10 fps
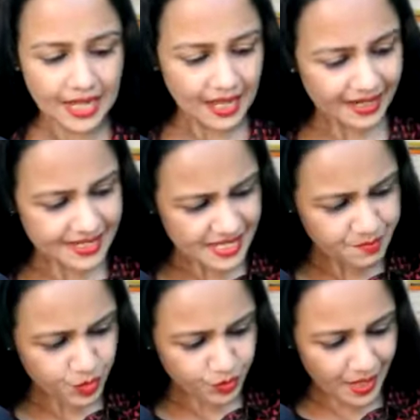And as I
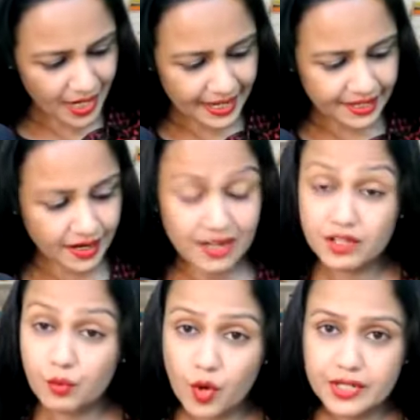put my head
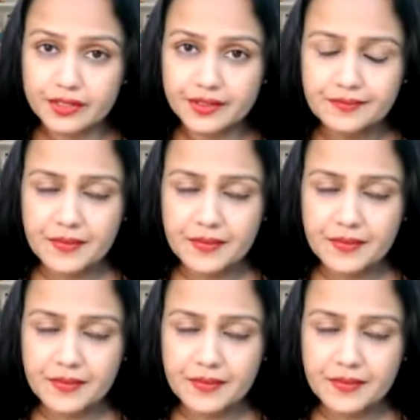underwater,